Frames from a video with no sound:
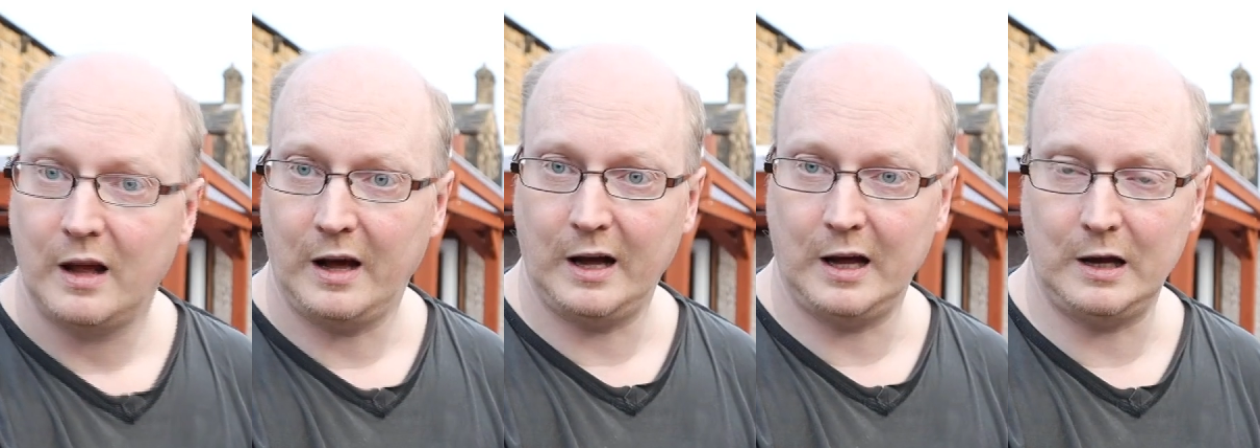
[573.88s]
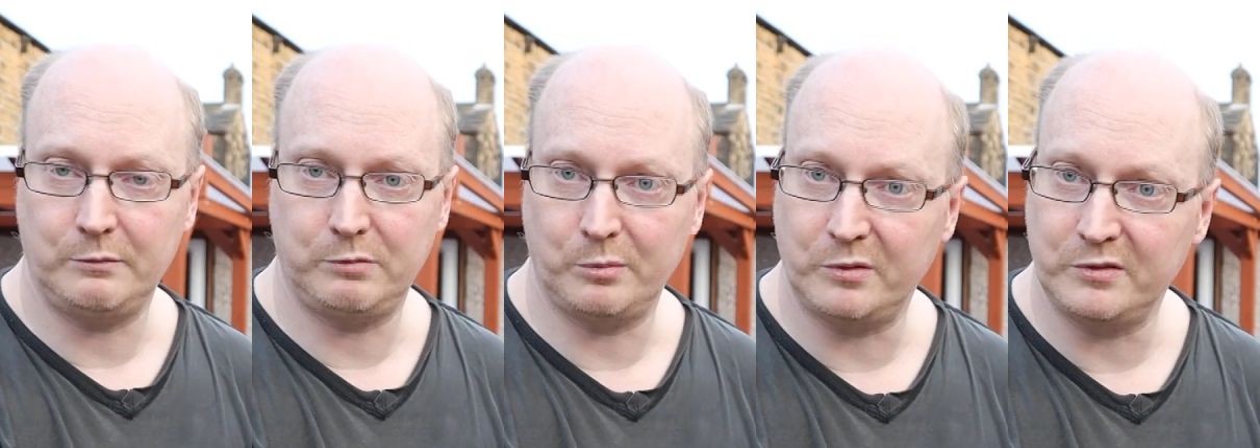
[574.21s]

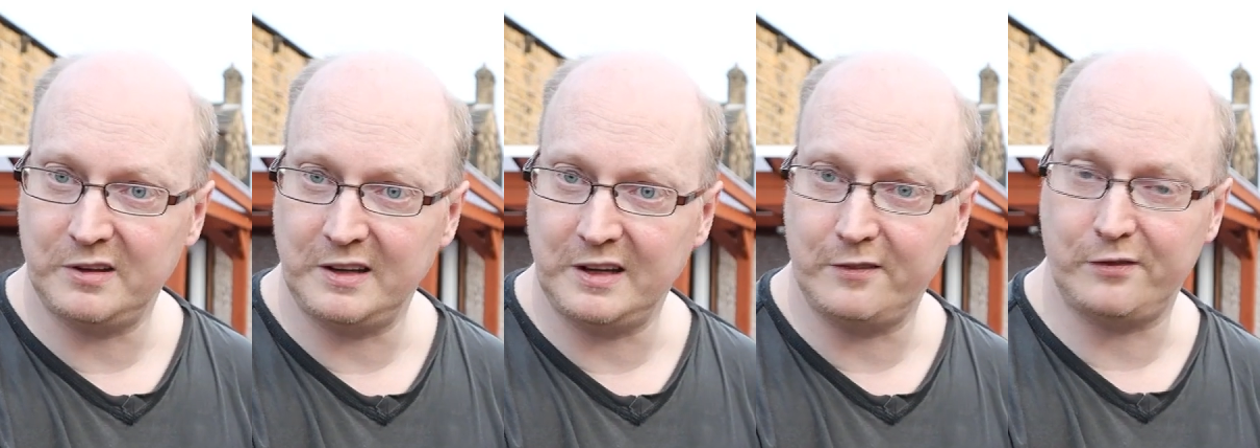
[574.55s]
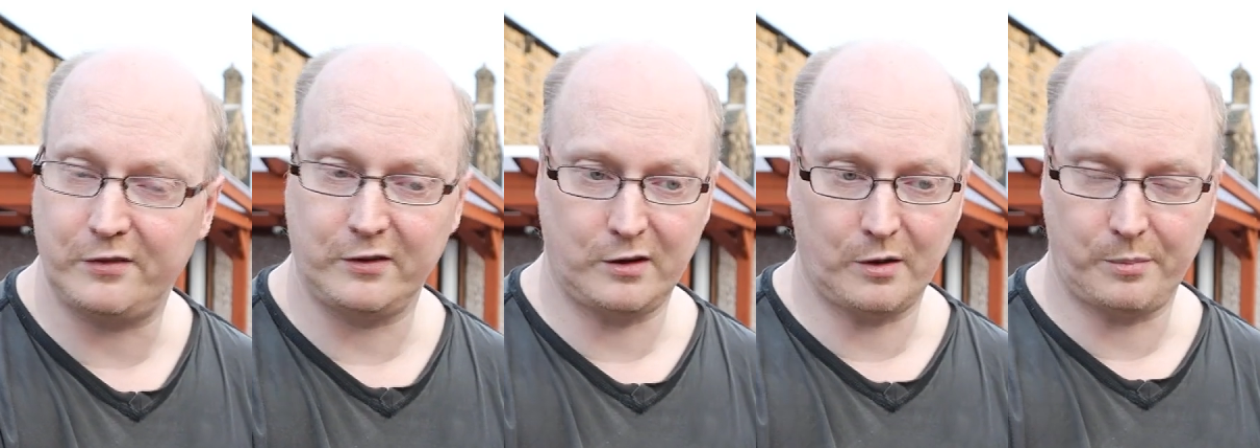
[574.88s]
from
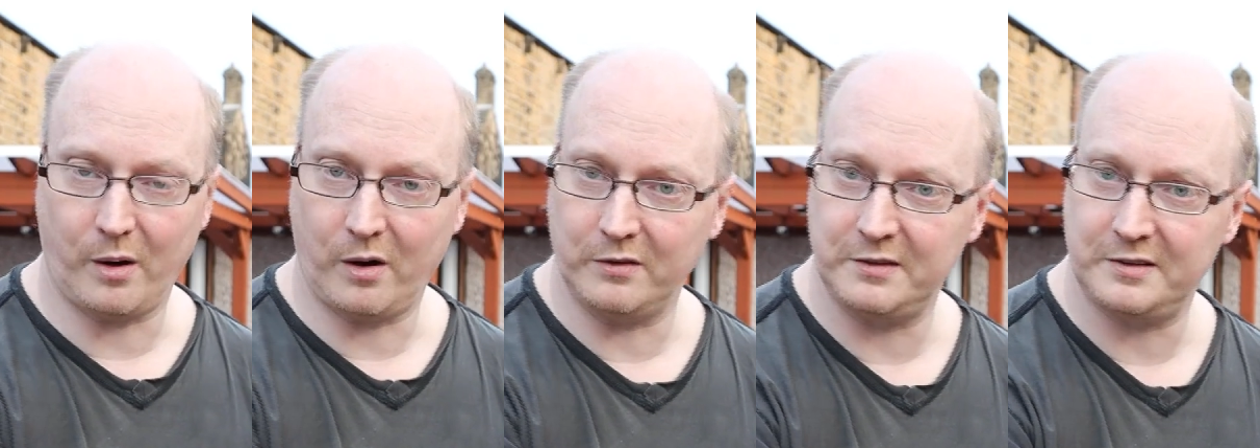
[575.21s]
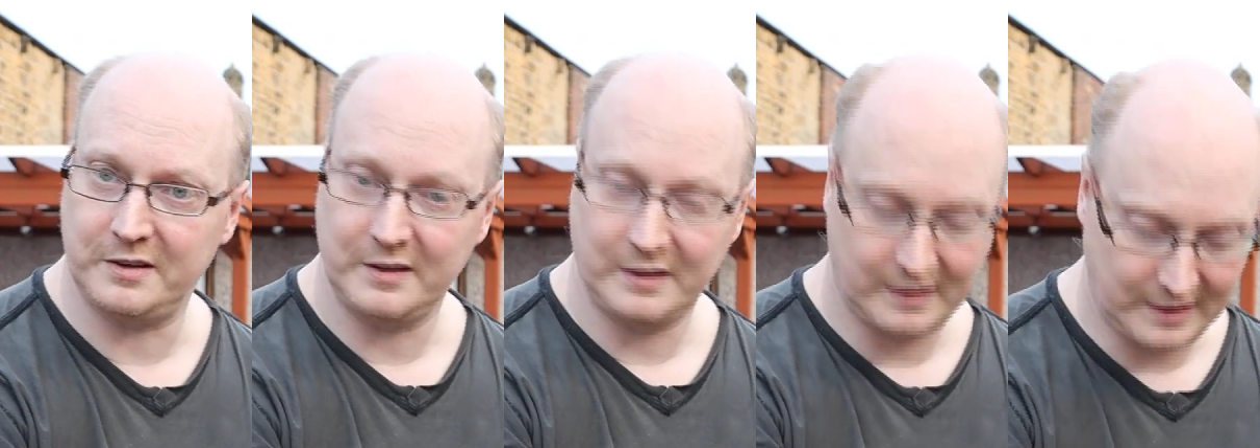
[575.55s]
underneath your
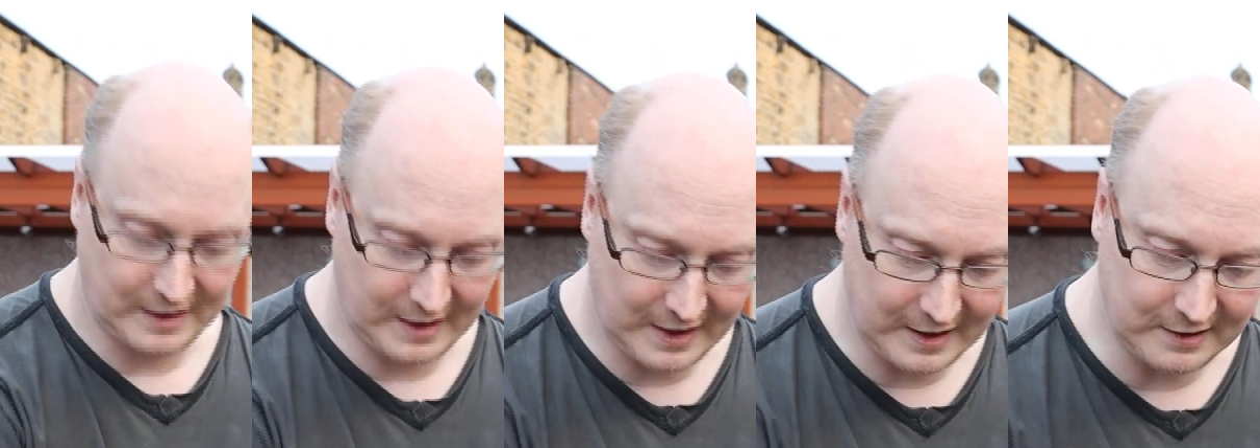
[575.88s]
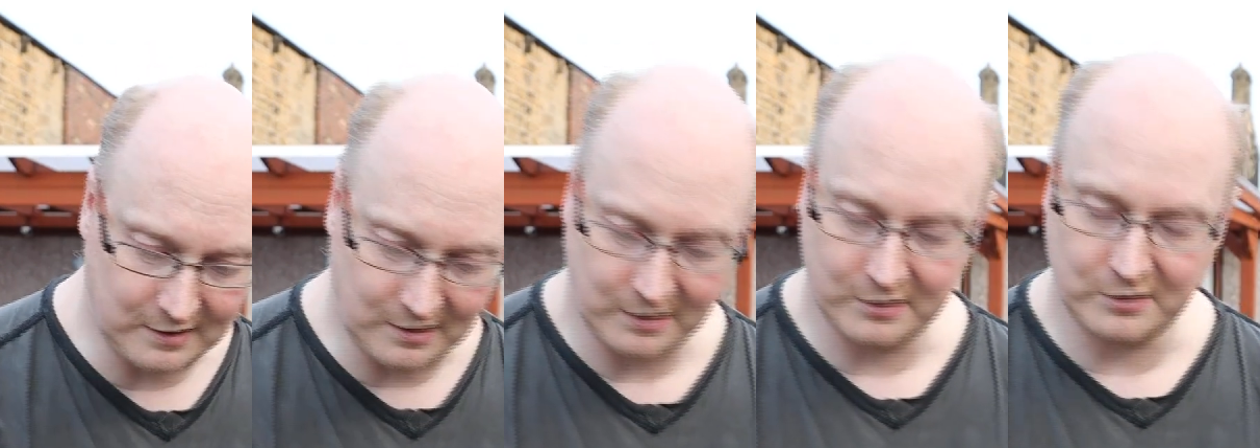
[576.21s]
pond
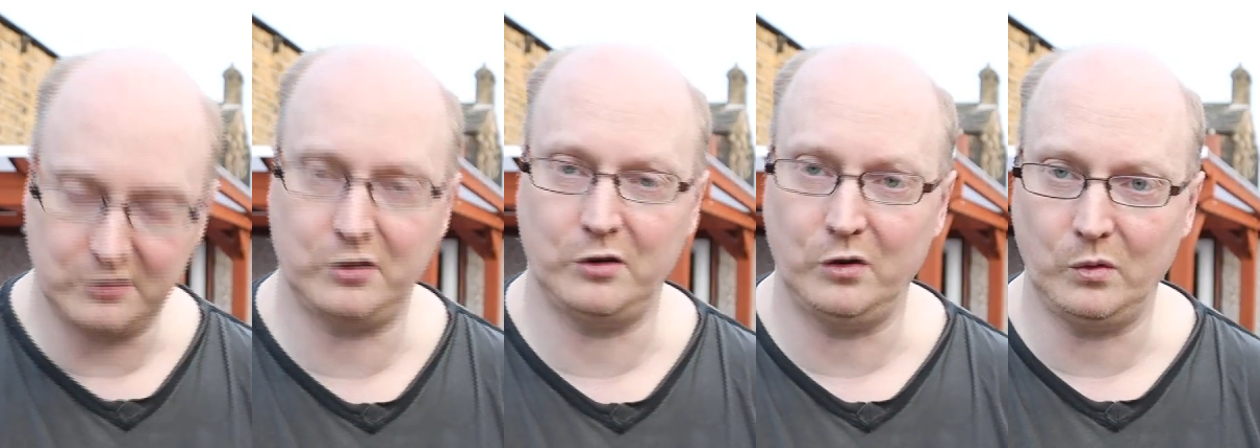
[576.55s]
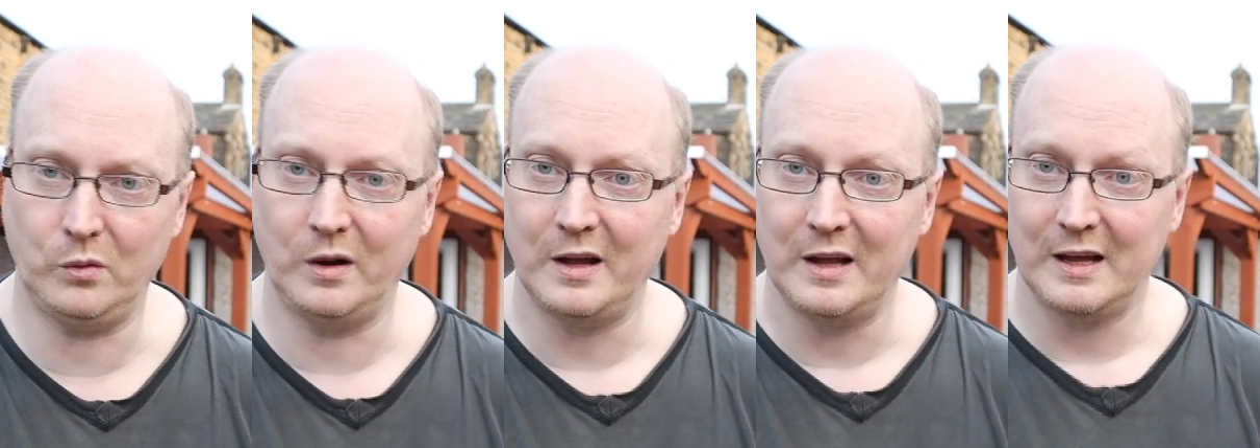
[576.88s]
into